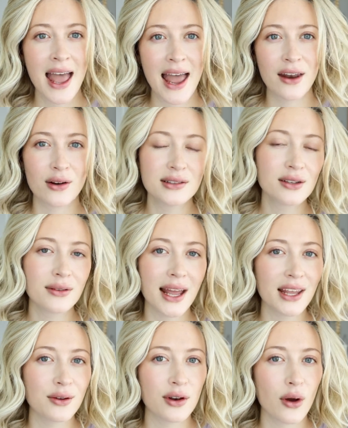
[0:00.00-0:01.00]
and also
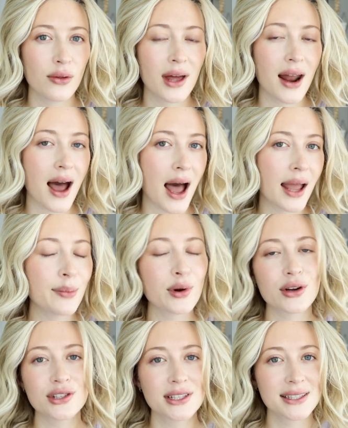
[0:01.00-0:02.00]
let you know that I
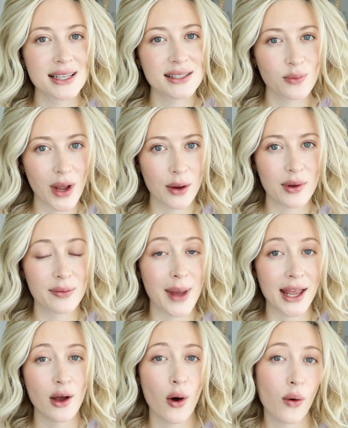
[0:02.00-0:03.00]
purchased this wig with
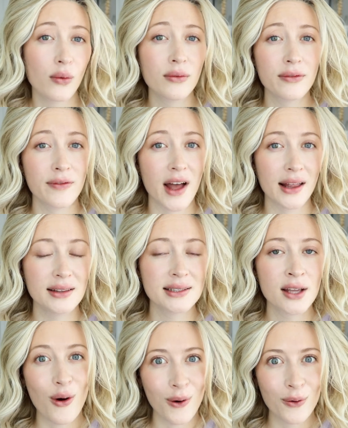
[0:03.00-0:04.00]
my own
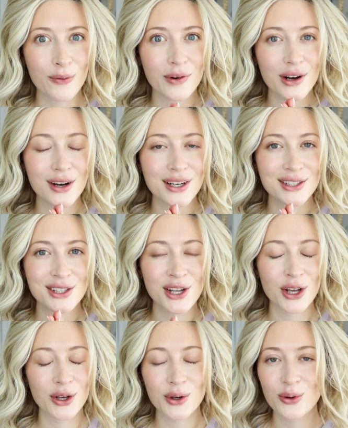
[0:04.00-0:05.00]
funds over
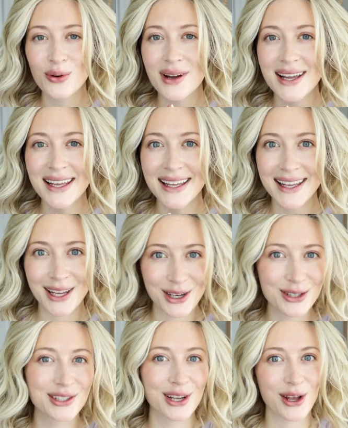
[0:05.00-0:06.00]
2
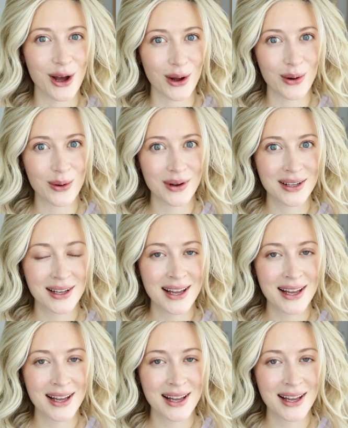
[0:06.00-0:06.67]
years ago.